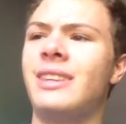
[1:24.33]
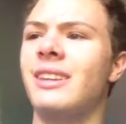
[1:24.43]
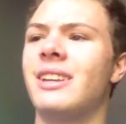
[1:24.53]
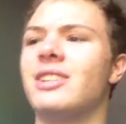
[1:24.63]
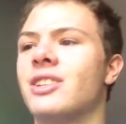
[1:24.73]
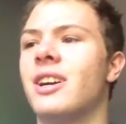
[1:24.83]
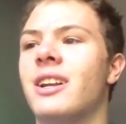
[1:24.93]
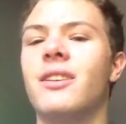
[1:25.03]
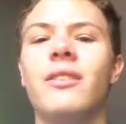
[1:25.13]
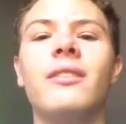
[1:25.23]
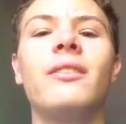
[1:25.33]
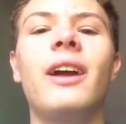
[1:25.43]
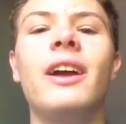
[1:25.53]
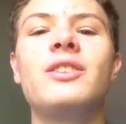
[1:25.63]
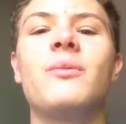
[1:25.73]
They're just kind of,
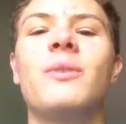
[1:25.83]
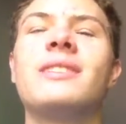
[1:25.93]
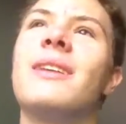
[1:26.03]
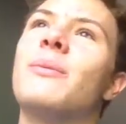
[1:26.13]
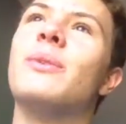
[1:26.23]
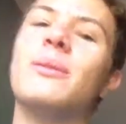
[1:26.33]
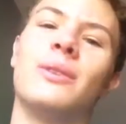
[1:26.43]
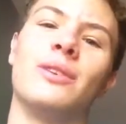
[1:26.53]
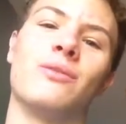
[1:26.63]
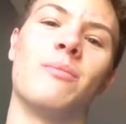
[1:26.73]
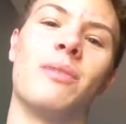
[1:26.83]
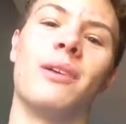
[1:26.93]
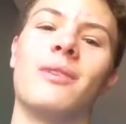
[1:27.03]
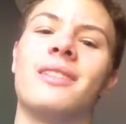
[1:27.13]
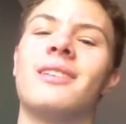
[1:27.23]
they're extra ones that I really enjoy
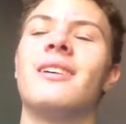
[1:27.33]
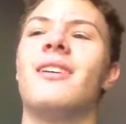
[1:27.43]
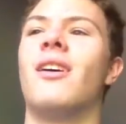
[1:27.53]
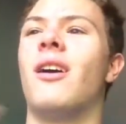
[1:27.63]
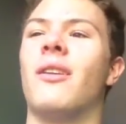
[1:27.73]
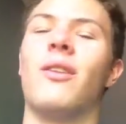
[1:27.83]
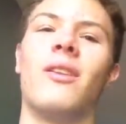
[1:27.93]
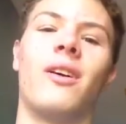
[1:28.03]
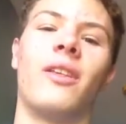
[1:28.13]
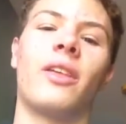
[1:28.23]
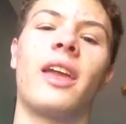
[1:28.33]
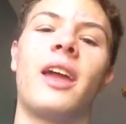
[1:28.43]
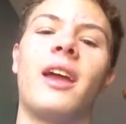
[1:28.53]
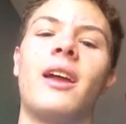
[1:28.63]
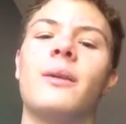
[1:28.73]
playing with on the
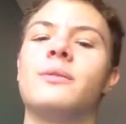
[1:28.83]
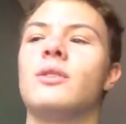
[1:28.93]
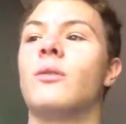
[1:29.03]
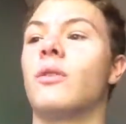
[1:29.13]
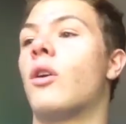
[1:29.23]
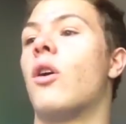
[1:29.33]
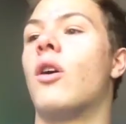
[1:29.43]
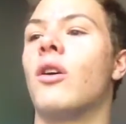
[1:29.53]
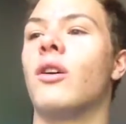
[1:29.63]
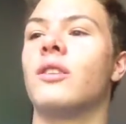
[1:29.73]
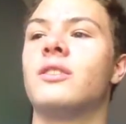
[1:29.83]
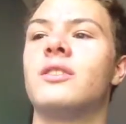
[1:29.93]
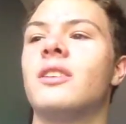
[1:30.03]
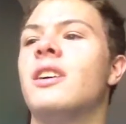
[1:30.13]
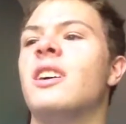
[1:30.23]
games, the
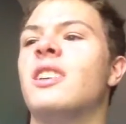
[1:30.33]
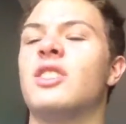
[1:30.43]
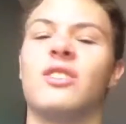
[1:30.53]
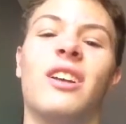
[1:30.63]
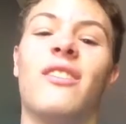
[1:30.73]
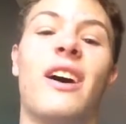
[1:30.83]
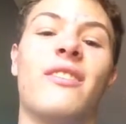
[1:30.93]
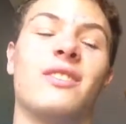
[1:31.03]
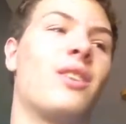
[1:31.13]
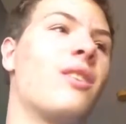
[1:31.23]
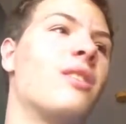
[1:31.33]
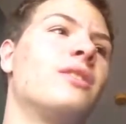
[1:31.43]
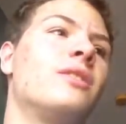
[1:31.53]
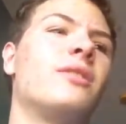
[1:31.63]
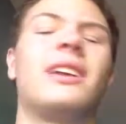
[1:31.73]
cards. Just love having the
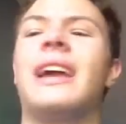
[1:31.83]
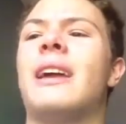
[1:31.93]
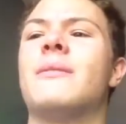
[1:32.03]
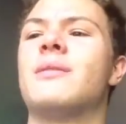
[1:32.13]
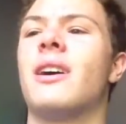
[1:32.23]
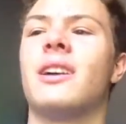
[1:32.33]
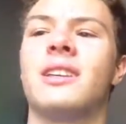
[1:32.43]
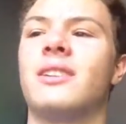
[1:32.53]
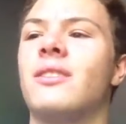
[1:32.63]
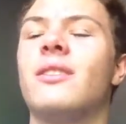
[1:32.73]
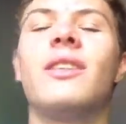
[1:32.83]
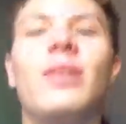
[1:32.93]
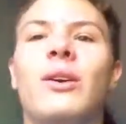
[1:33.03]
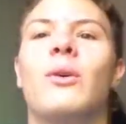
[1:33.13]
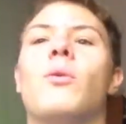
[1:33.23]
cards, the games, they
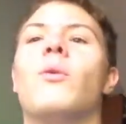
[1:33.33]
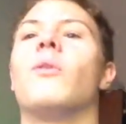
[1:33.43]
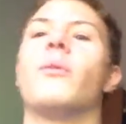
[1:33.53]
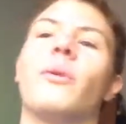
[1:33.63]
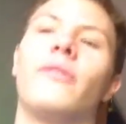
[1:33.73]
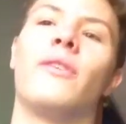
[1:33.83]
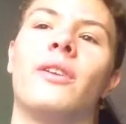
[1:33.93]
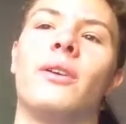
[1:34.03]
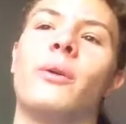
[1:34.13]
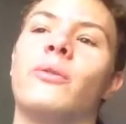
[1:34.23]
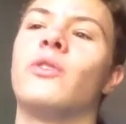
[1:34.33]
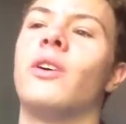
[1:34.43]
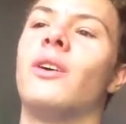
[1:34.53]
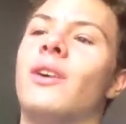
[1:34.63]
look cool. They're really fun to use.